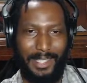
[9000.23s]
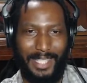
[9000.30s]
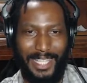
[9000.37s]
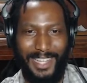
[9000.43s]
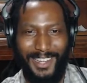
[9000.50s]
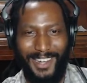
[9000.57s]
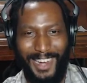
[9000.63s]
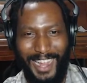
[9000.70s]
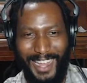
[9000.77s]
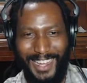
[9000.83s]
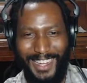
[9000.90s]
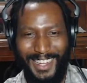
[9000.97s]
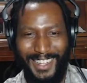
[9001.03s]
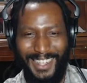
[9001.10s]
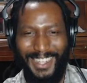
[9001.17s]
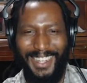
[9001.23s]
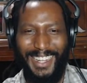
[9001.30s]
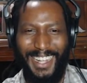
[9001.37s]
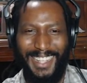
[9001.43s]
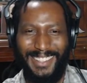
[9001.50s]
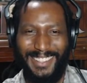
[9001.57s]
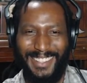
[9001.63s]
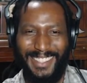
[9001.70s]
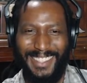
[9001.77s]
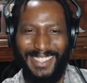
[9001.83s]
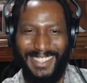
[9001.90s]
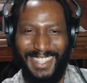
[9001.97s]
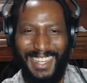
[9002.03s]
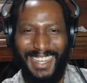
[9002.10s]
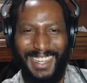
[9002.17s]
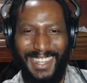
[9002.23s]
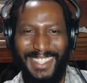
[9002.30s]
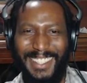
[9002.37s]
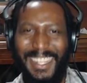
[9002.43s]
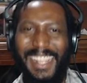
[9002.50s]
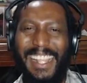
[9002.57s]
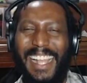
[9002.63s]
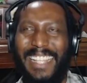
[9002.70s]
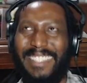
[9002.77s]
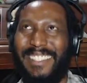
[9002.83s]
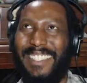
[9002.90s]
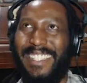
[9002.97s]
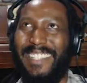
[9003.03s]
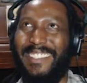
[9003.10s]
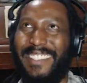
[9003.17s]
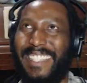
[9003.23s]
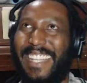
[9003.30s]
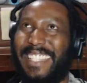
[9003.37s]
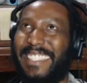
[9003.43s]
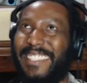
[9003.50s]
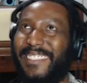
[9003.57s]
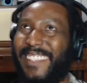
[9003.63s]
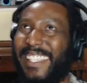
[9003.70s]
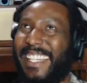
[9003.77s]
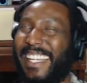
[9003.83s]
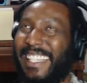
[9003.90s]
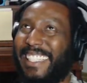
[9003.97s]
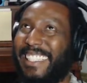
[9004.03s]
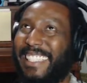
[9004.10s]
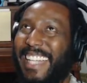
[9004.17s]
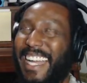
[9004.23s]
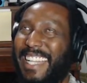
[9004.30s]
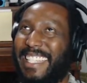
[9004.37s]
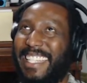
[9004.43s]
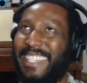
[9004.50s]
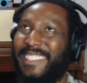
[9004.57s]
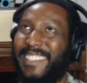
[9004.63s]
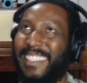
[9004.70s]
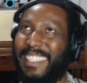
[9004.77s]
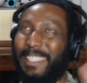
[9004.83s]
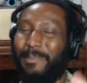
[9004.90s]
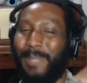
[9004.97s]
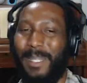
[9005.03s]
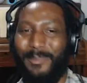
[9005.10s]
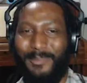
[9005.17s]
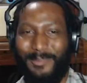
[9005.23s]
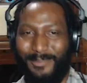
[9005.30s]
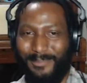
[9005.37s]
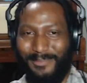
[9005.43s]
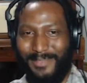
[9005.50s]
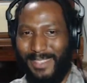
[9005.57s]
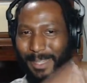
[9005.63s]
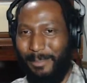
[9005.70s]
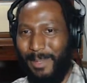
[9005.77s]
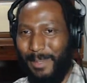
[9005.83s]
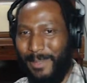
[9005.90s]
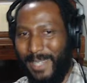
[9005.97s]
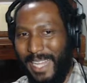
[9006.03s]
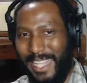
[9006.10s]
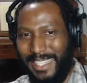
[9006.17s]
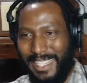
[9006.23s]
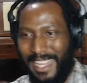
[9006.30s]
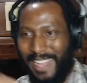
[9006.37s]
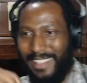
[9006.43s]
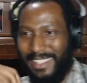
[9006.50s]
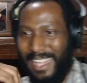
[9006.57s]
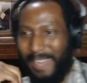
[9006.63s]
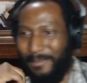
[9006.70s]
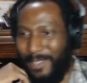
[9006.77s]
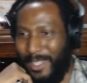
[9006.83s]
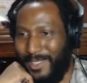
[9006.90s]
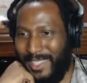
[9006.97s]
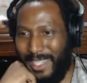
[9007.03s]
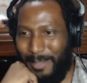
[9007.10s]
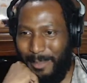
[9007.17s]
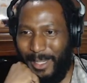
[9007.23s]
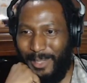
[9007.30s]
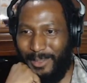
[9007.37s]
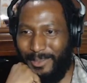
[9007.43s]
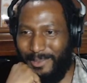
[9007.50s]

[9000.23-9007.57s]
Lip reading: That's what it's like. That's what it was like to me. I could not deal with it. But some people, that floats their boat.